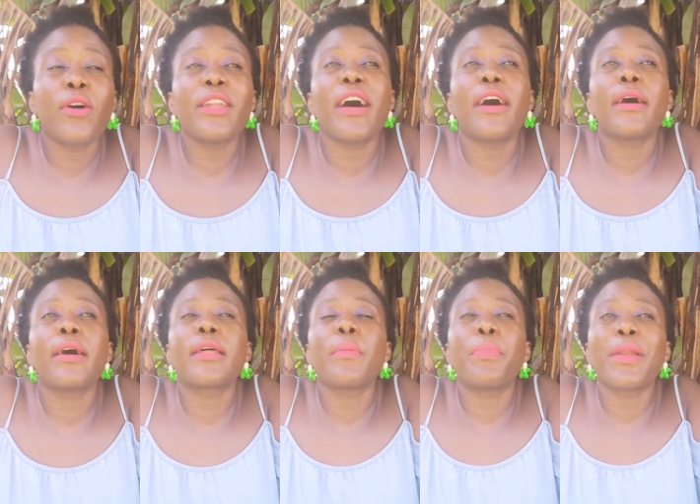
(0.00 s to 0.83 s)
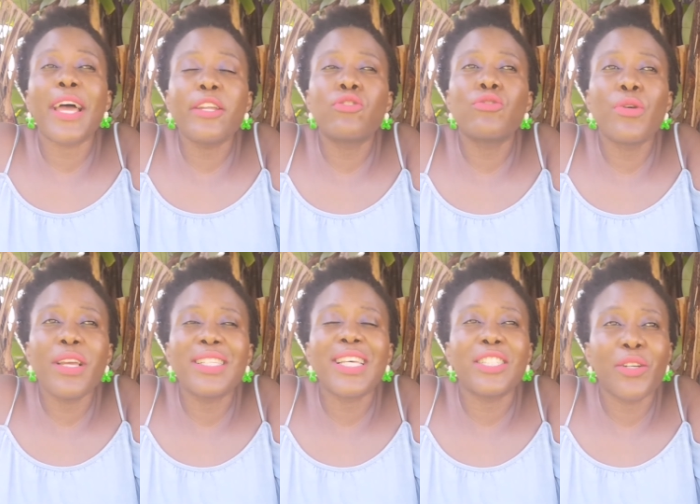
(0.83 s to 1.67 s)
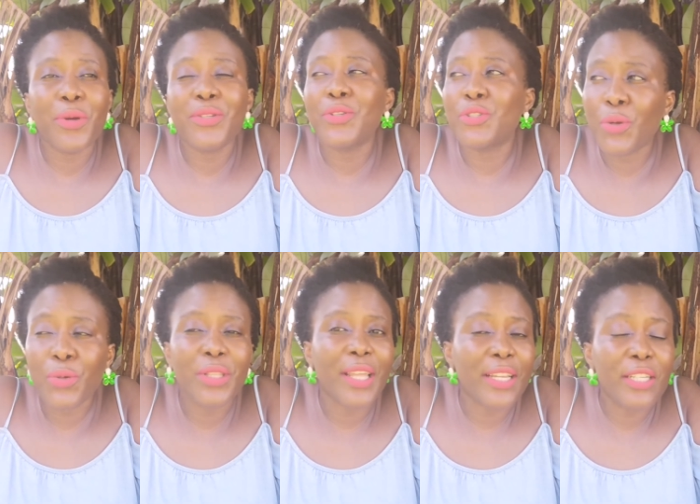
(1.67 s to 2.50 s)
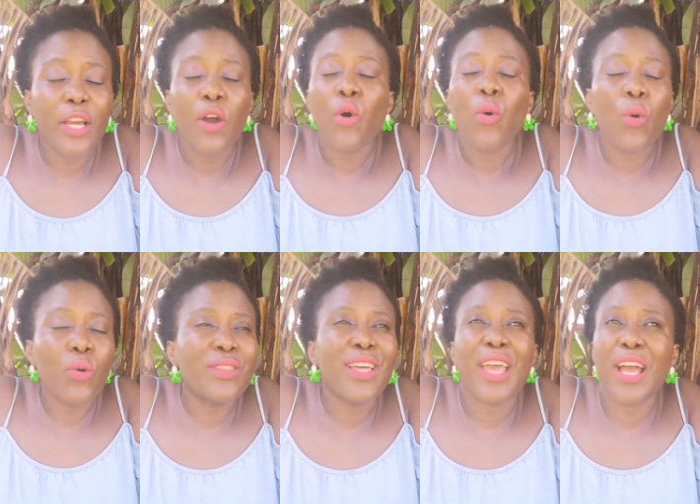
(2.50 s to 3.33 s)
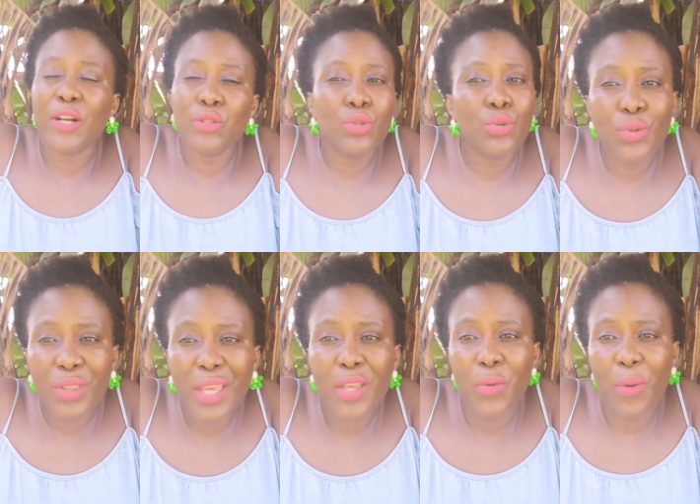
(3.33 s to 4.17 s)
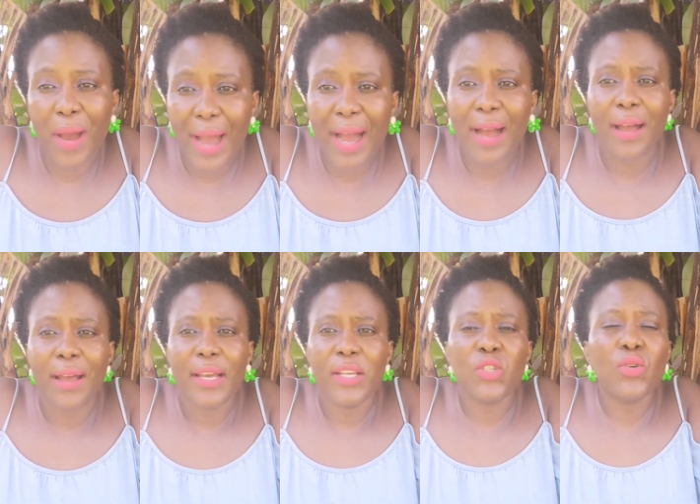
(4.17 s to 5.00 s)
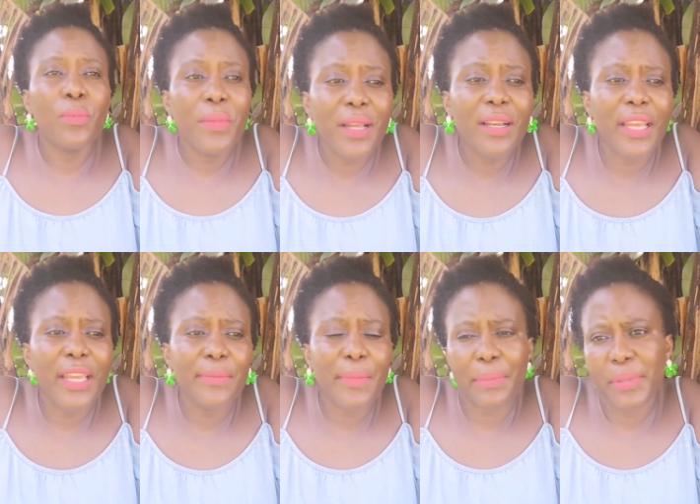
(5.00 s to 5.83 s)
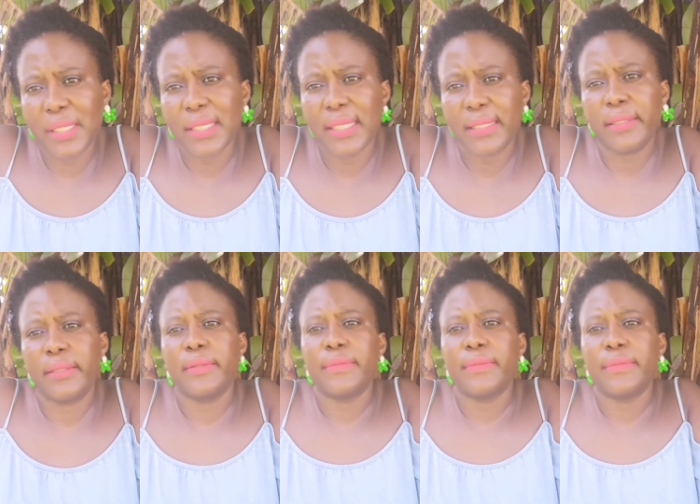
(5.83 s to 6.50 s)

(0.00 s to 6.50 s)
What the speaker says: gonna reply to you in such a way to show you that, who the hell do you think you are to mingle in my business?